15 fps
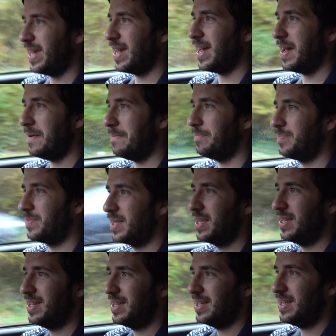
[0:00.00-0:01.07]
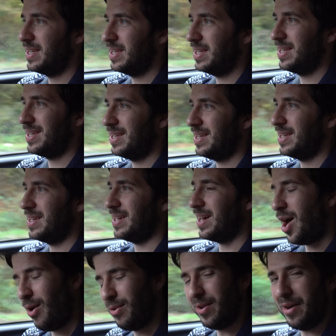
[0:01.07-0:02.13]
a
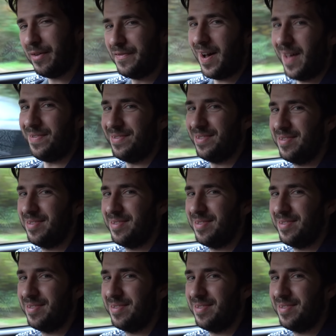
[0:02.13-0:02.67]
whole lot of fun,